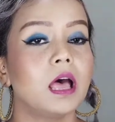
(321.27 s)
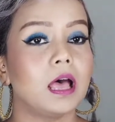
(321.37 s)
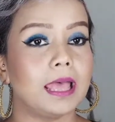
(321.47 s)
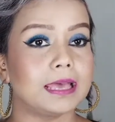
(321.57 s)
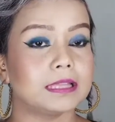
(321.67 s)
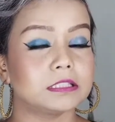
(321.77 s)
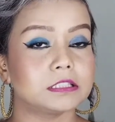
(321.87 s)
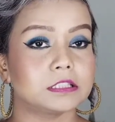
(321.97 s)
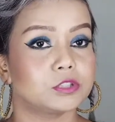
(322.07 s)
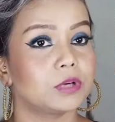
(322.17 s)
and
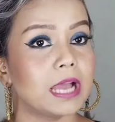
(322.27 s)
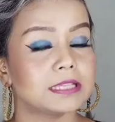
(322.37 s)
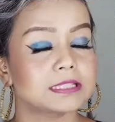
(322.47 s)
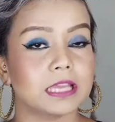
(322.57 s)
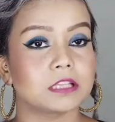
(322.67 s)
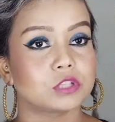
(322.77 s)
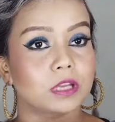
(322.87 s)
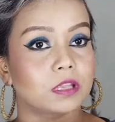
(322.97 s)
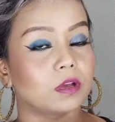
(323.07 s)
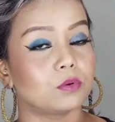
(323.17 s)
you guys can check
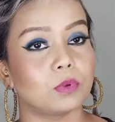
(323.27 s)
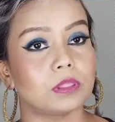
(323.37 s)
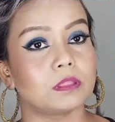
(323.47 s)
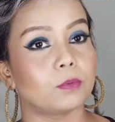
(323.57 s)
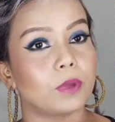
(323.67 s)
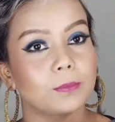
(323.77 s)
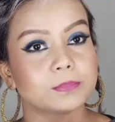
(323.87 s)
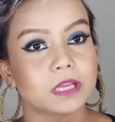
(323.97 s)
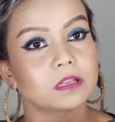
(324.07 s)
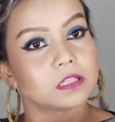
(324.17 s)
it out with the
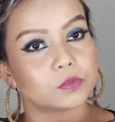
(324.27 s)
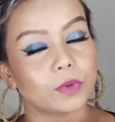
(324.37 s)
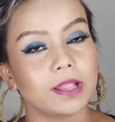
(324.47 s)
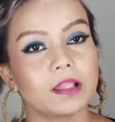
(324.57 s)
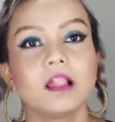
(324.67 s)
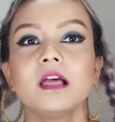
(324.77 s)
website as well.